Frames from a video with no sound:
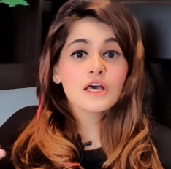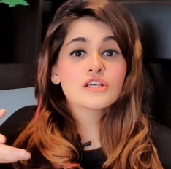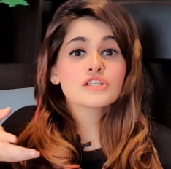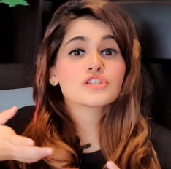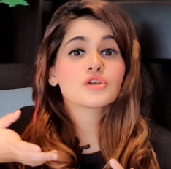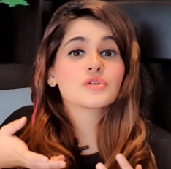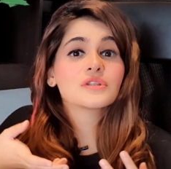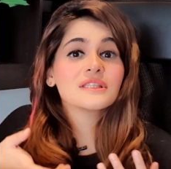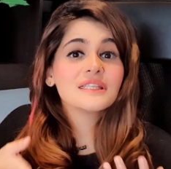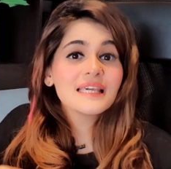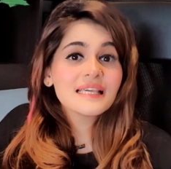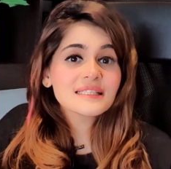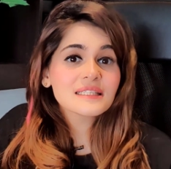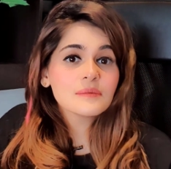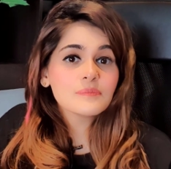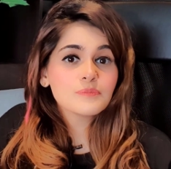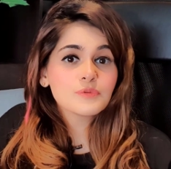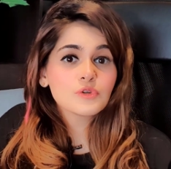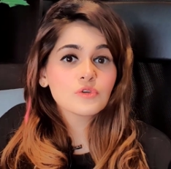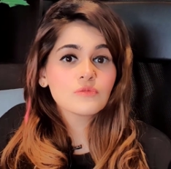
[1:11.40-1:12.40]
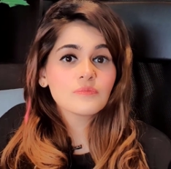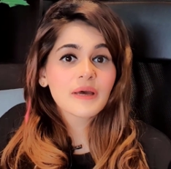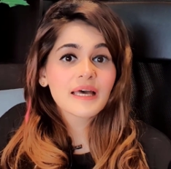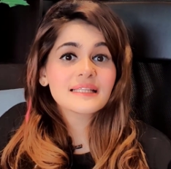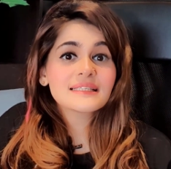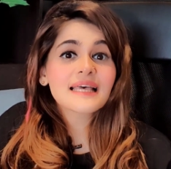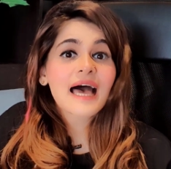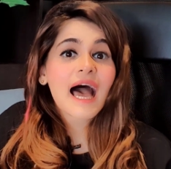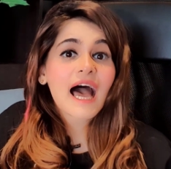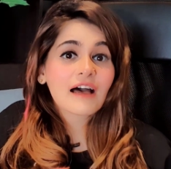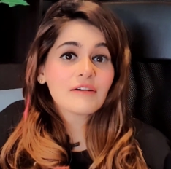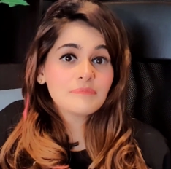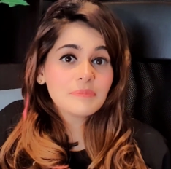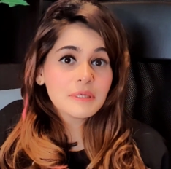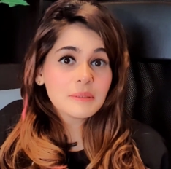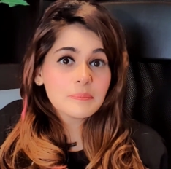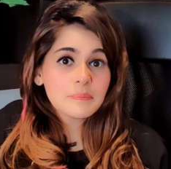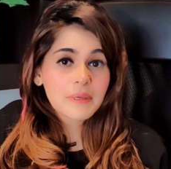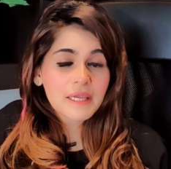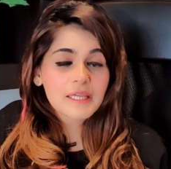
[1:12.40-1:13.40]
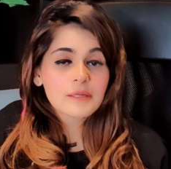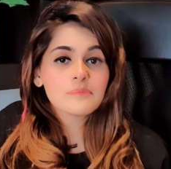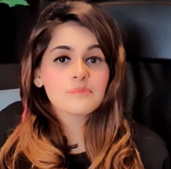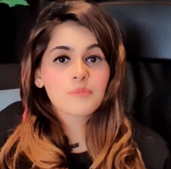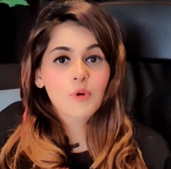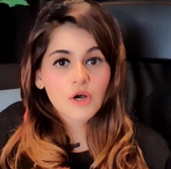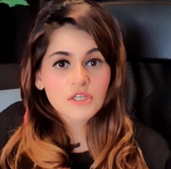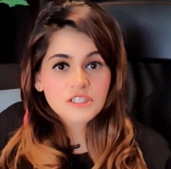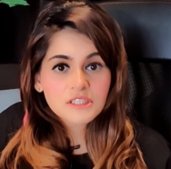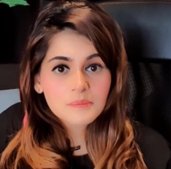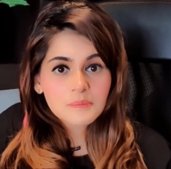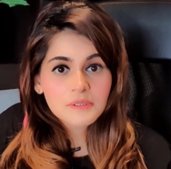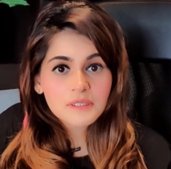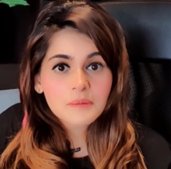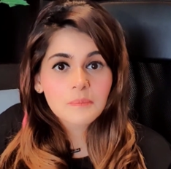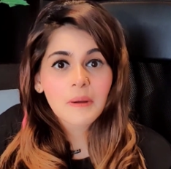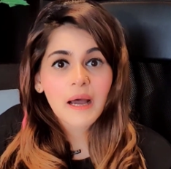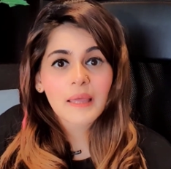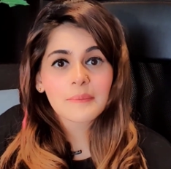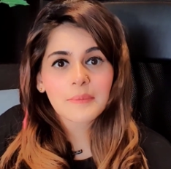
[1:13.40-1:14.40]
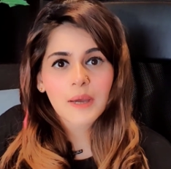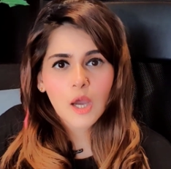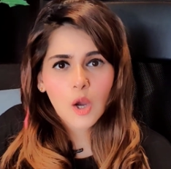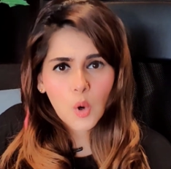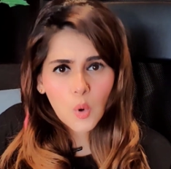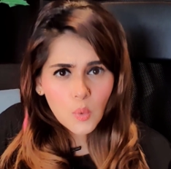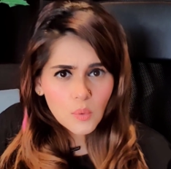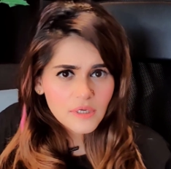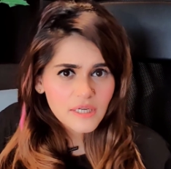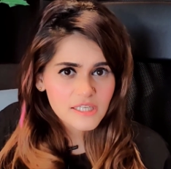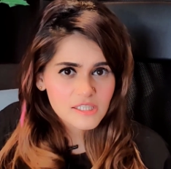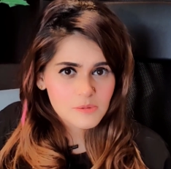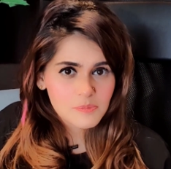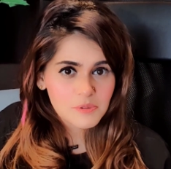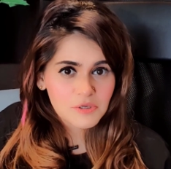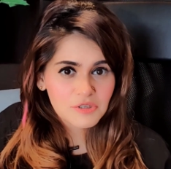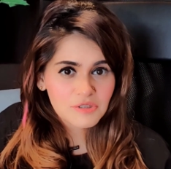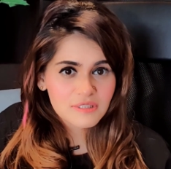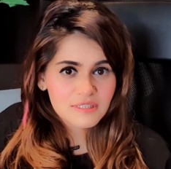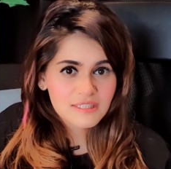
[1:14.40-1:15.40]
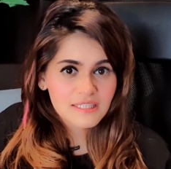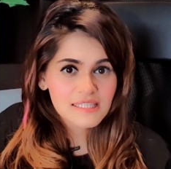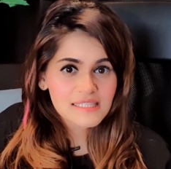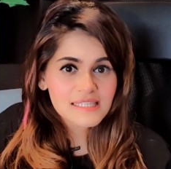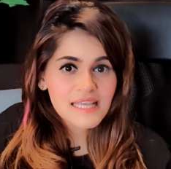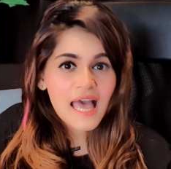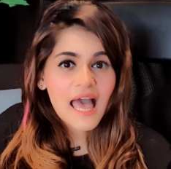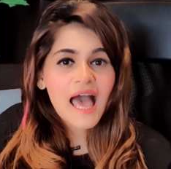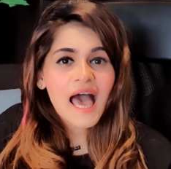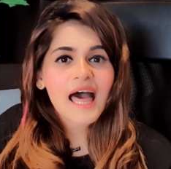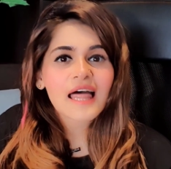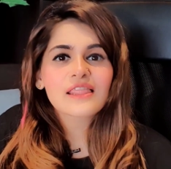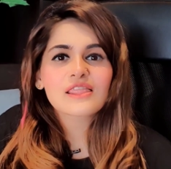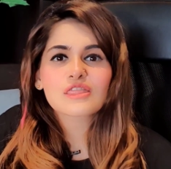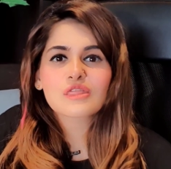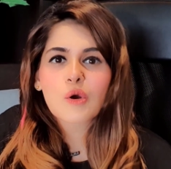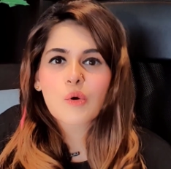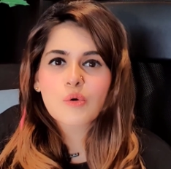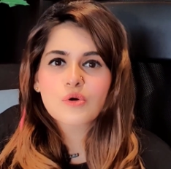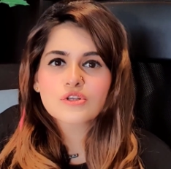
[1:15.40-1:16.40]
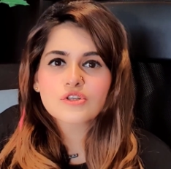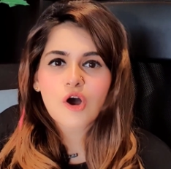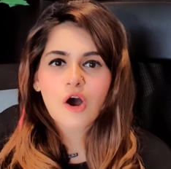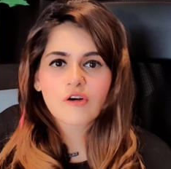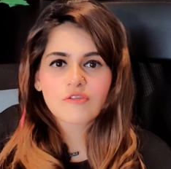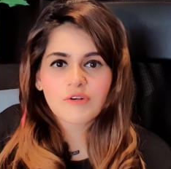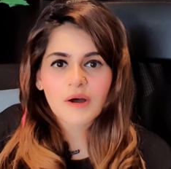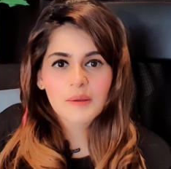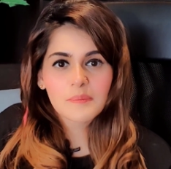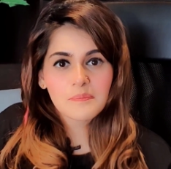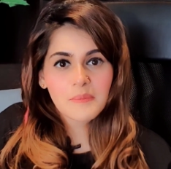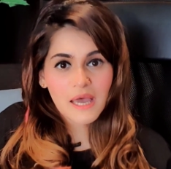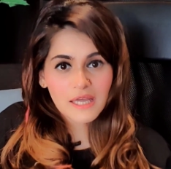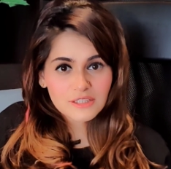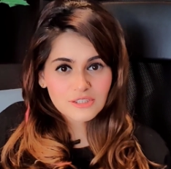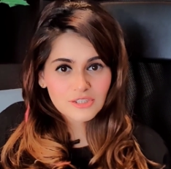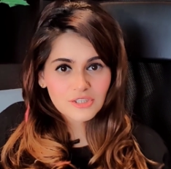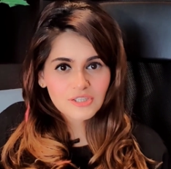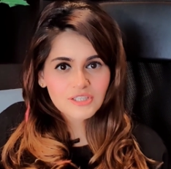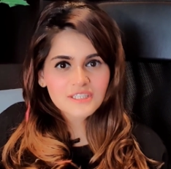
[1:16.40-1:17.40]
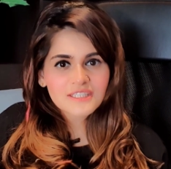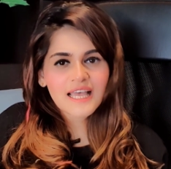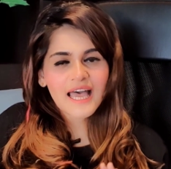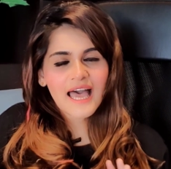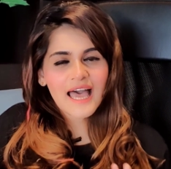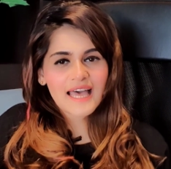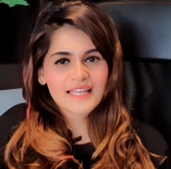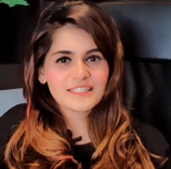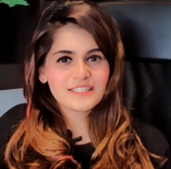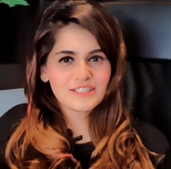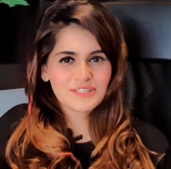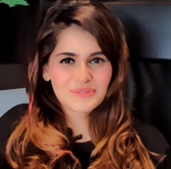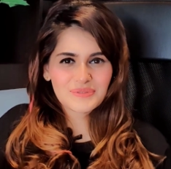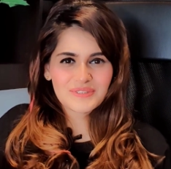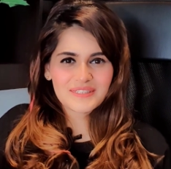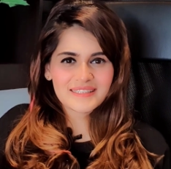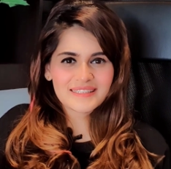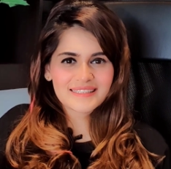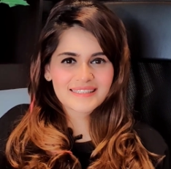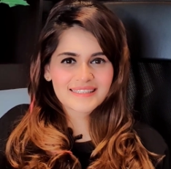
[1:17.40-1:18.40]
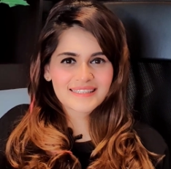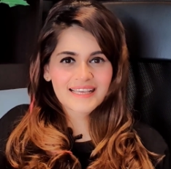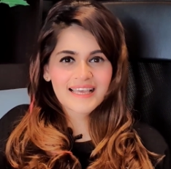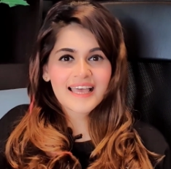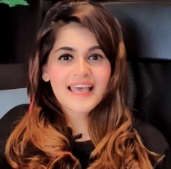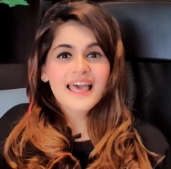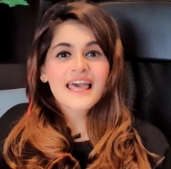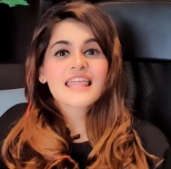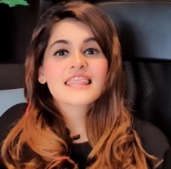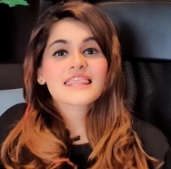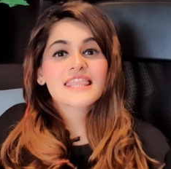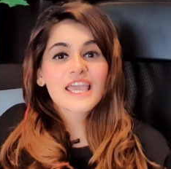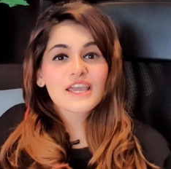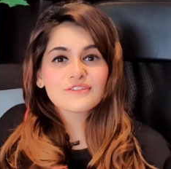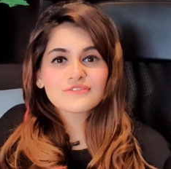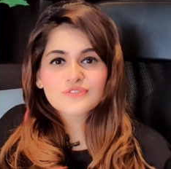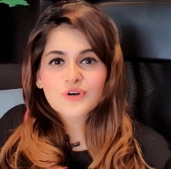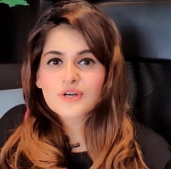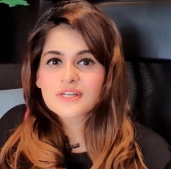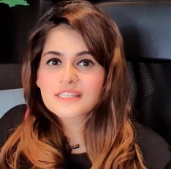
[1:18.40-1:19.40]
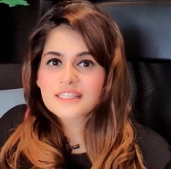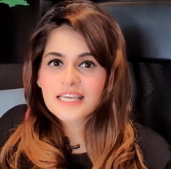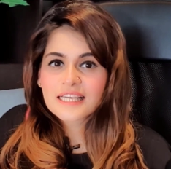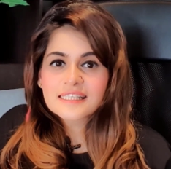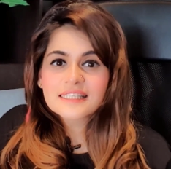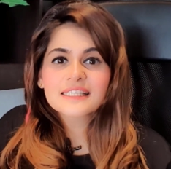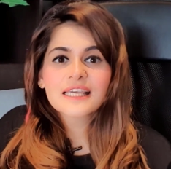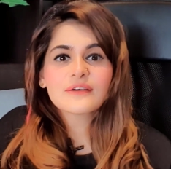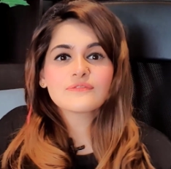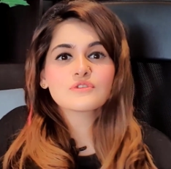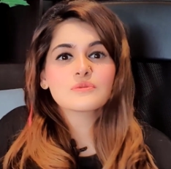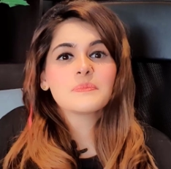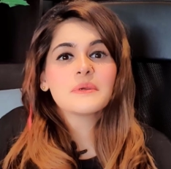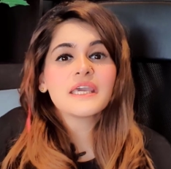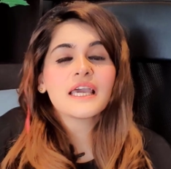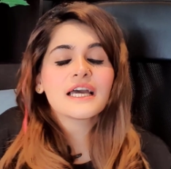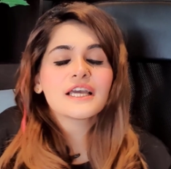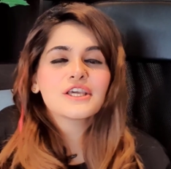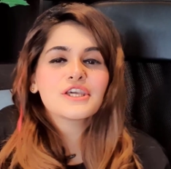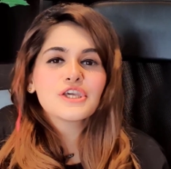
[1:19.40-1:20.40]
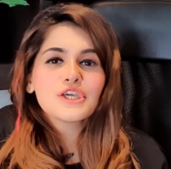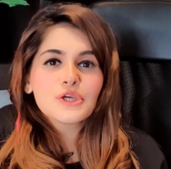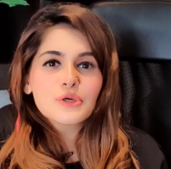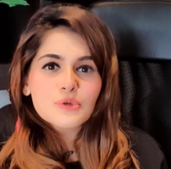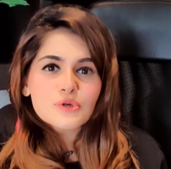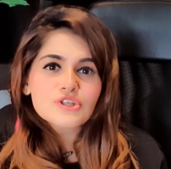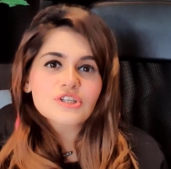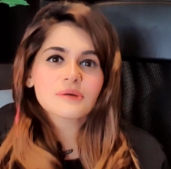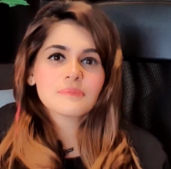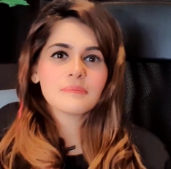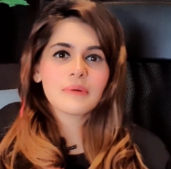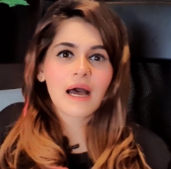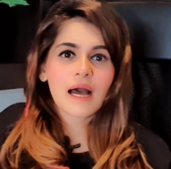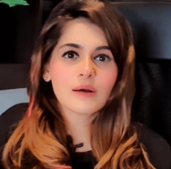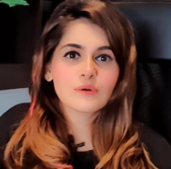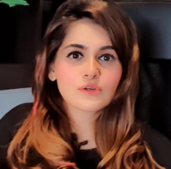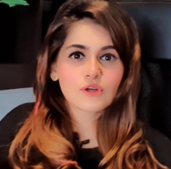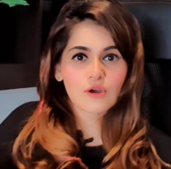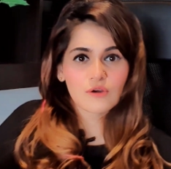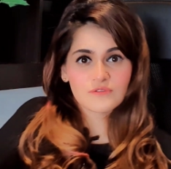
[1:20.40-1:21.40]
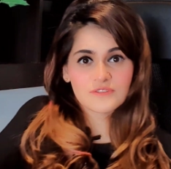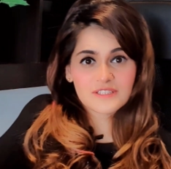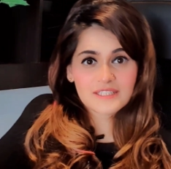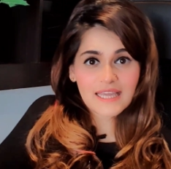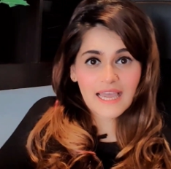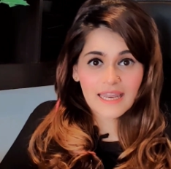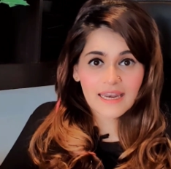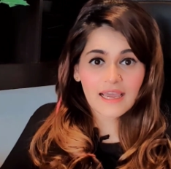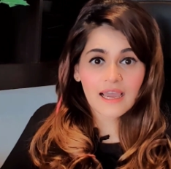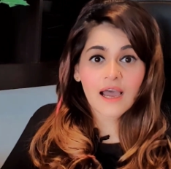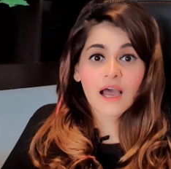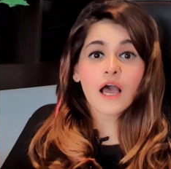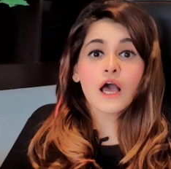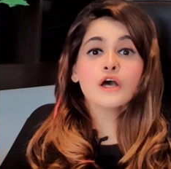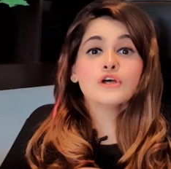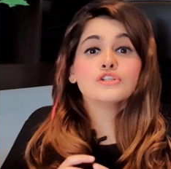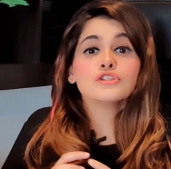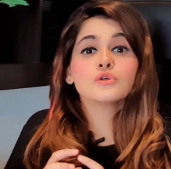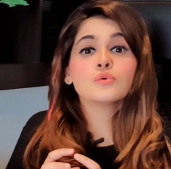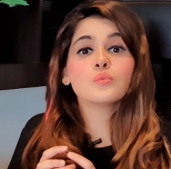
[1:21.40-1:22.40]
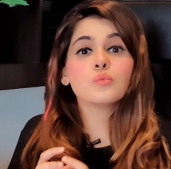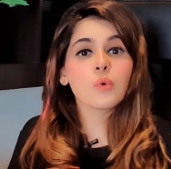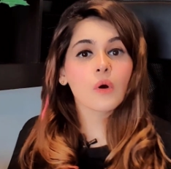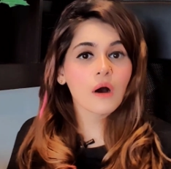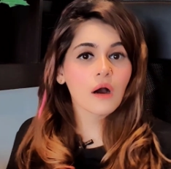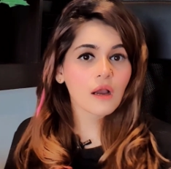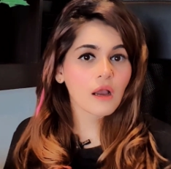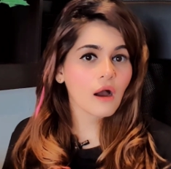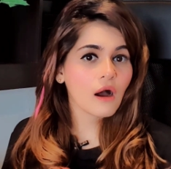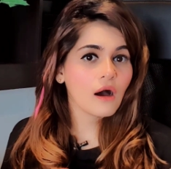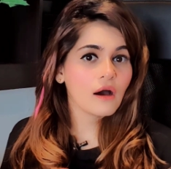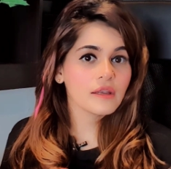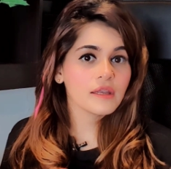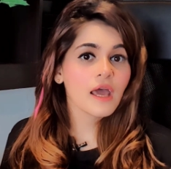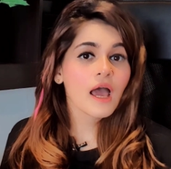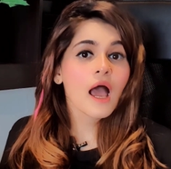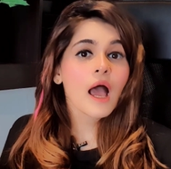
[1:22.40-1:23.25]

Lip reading: So these improvements have been made possible by my own experiences and those of my mentors and students. Therefore, this gives me a huge amount of data to work on.